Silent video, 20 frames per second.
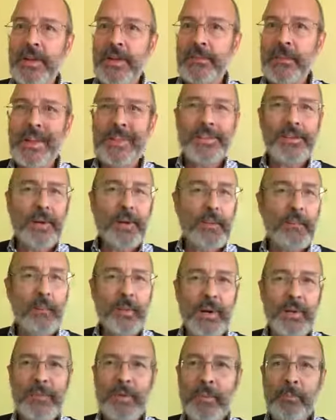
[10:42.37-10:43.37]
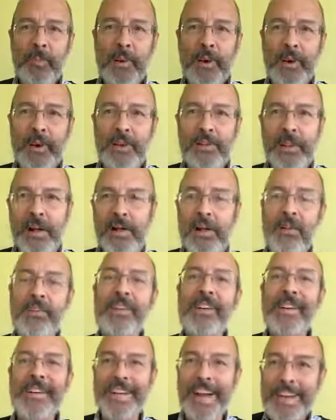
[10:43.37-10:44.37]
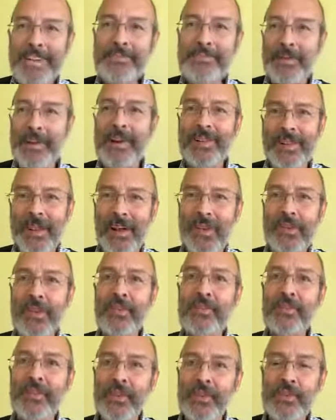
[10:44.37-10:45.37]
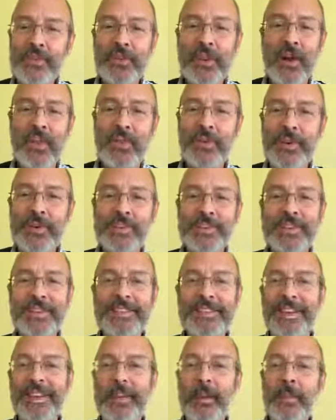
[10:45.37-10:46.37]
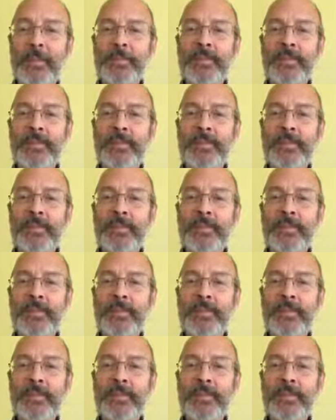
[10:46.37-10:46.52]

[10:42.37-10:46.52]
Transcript: but it's got a perfect parallel, a very nice parallel in 1 John 3:16.